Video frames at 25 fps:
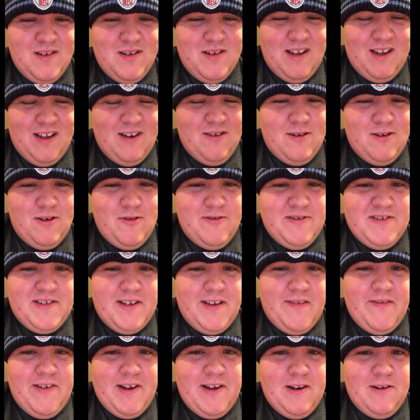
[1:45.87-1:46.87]
I don't always
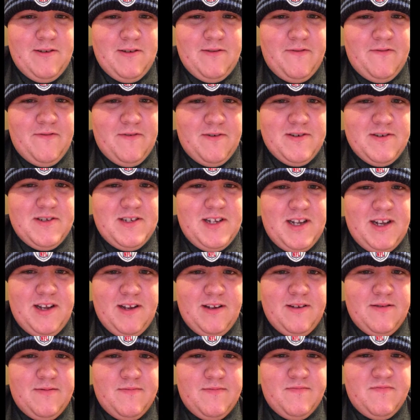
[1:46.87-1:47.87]
give out on the first
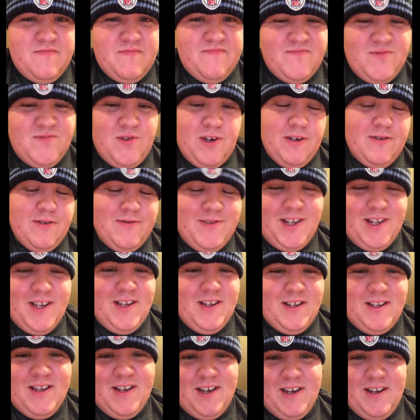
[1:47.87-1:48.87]
date. Well, yeah,
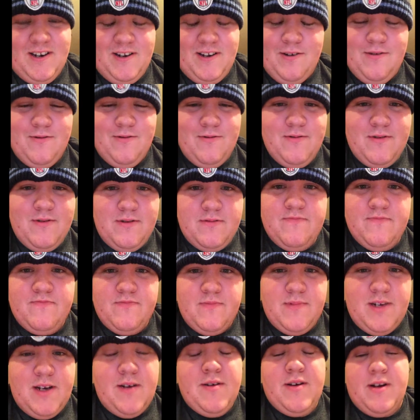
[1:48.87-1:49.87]
yeah, I do.
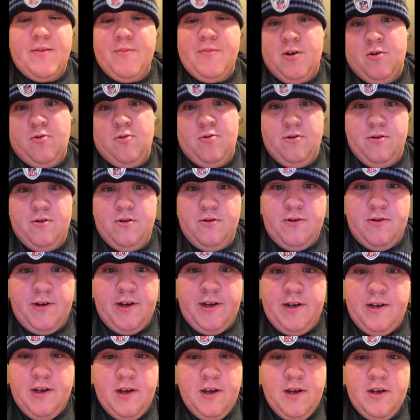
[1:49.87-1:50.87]
I, am a whore,
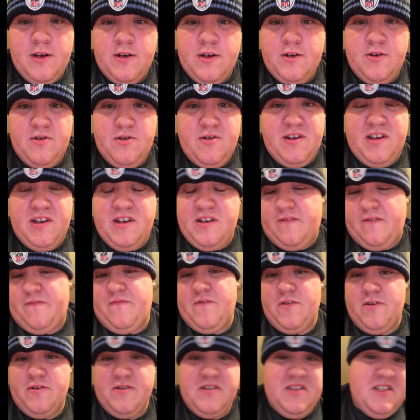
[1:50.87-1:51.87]
okay? You can get the
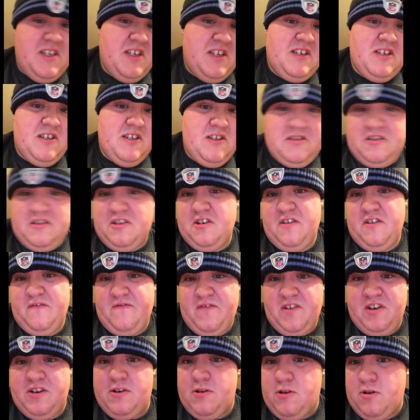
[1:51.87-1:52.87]
first, second, third
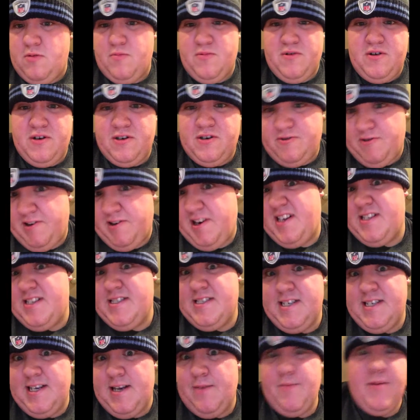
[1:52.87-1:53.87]
fucking home run, grand
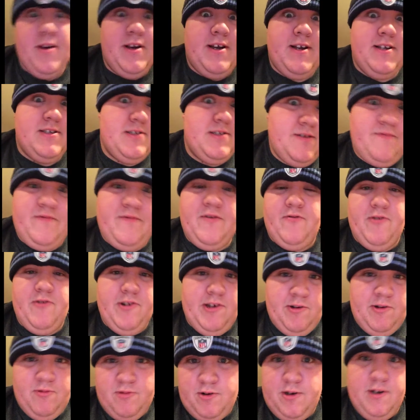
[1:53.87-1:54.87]
slam my ass if you
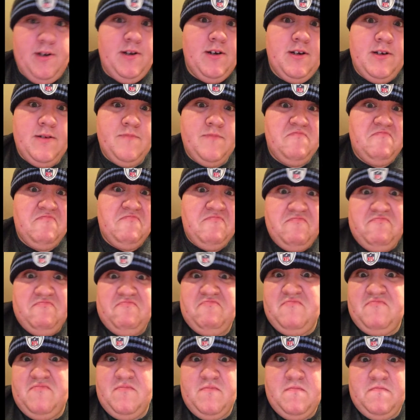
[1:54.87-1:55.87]
really want.
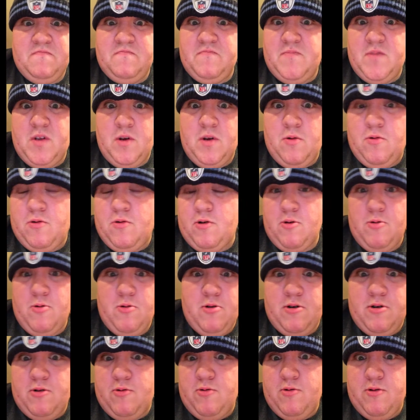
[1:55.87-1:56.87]
Whore,
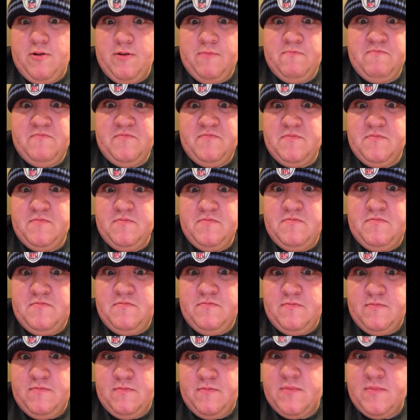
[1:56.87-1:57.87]
whore, whore.
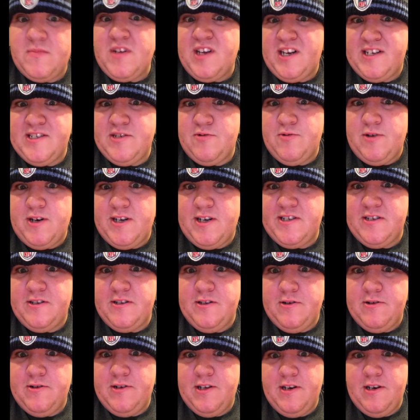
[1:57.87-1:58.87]
Got you watching,
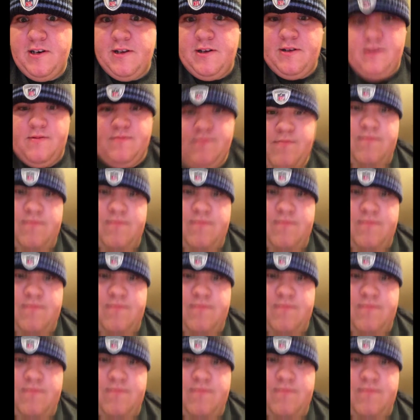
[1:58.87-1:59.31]
though, didn't it?